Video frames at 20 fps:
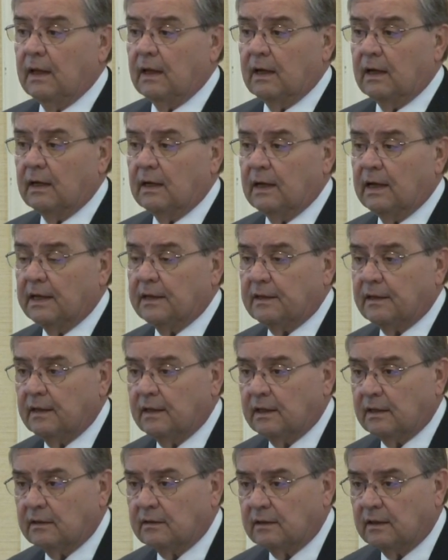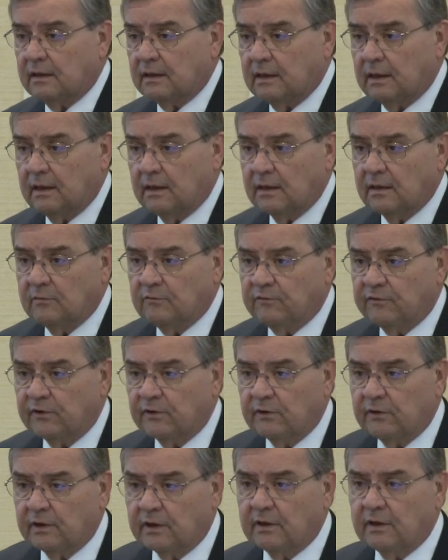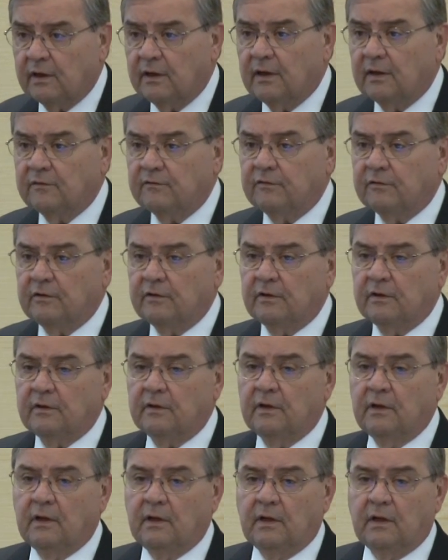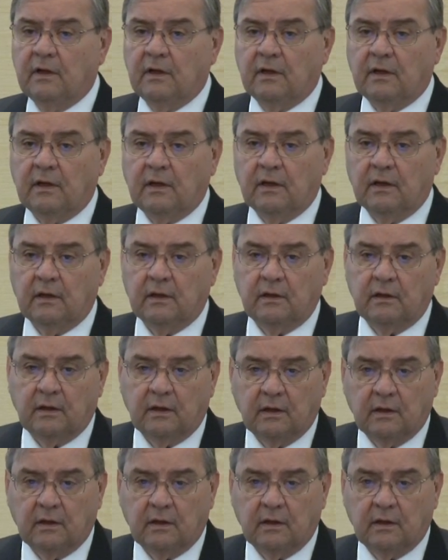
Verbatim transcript: uh, I think that I am fairly confident in